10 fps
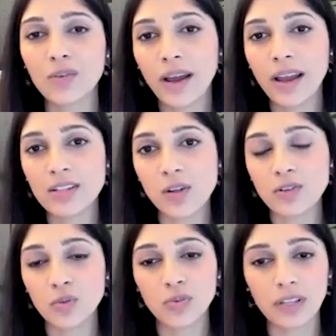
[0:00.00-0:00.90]
in a way, it's
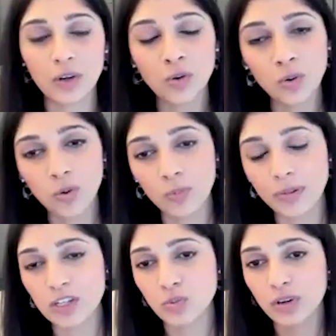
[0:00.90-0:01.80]
also really cool
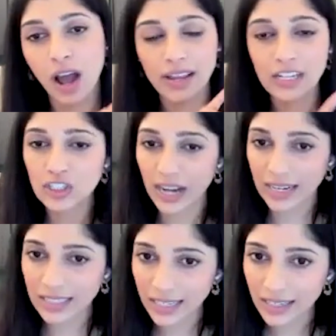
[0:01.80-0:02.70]
because we're not
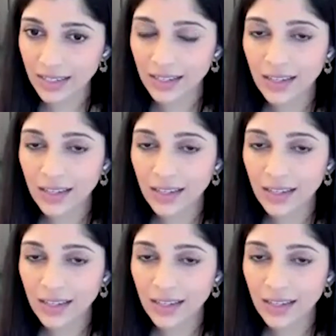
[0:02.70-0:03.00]
injecting,